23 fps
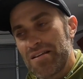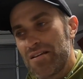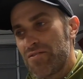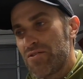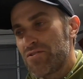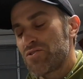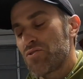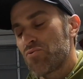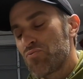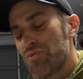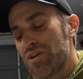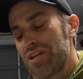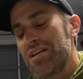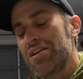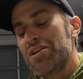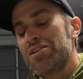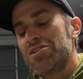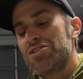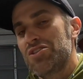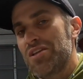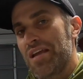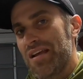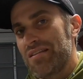There's a really
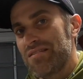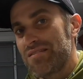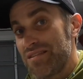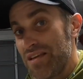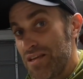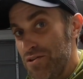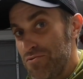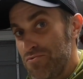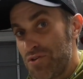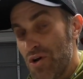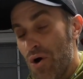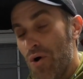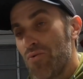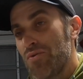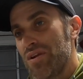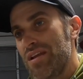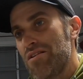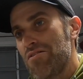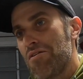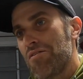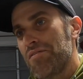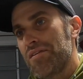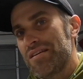good chance that you don't
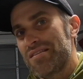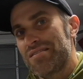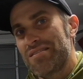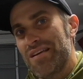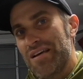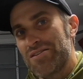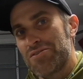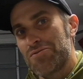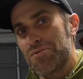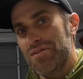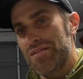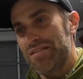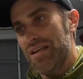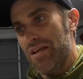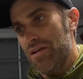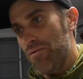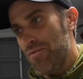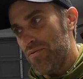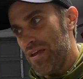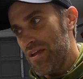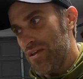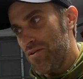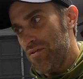need all the accessories that you
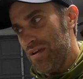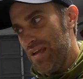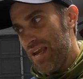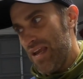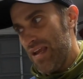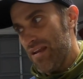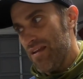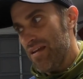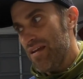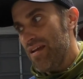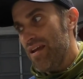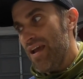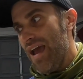think you need.